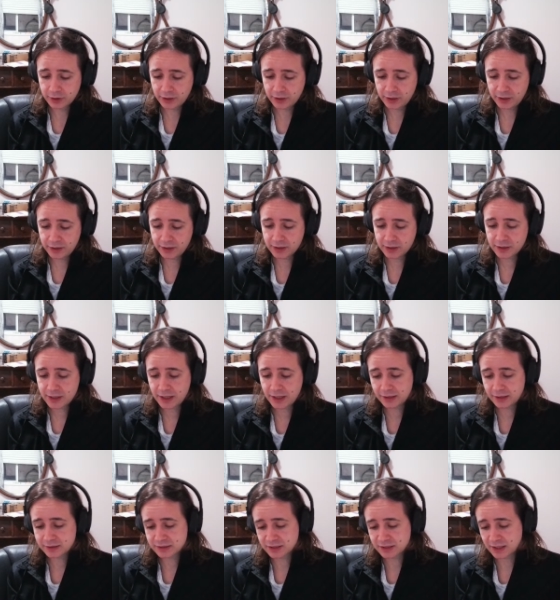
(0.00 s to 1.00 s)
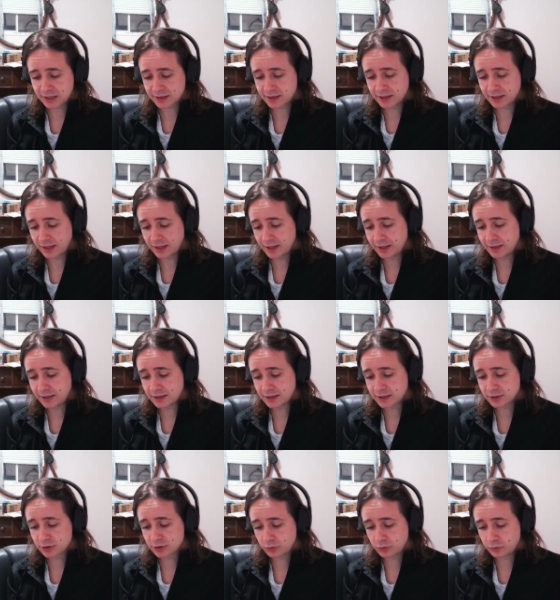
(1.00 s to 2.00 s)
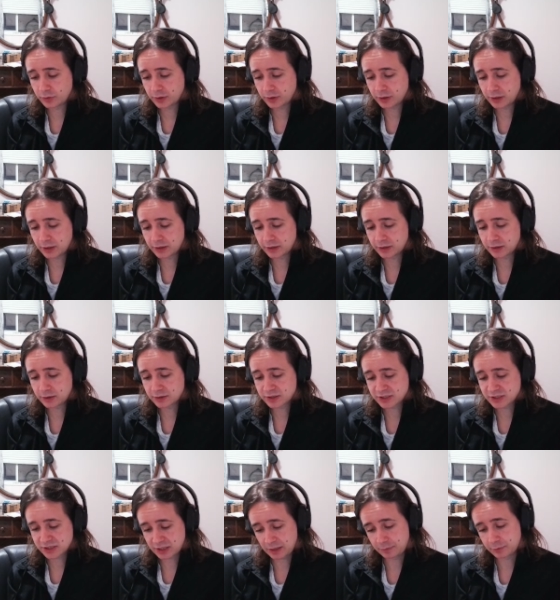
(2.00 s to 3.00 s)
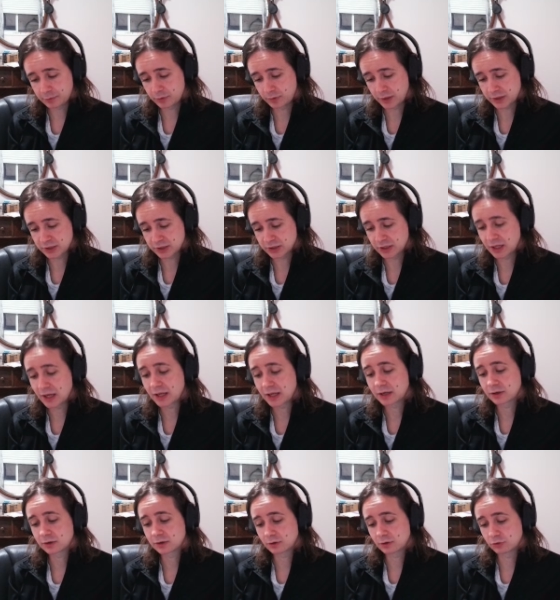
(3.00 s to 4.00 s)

indicates that the lanes are going in the same direction and